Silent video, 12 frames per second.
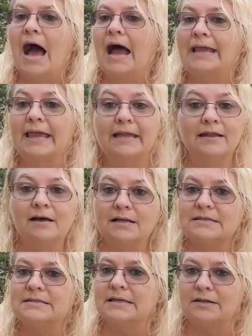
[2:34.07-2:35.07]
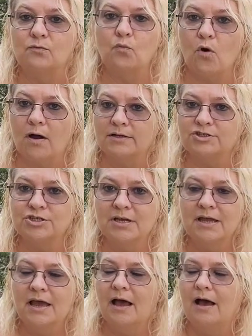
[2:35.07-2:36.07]
I cannot sit and watch.
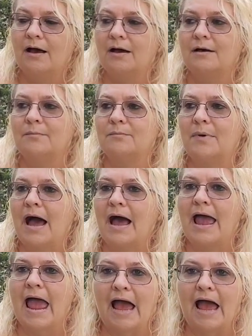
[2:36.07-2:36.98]
I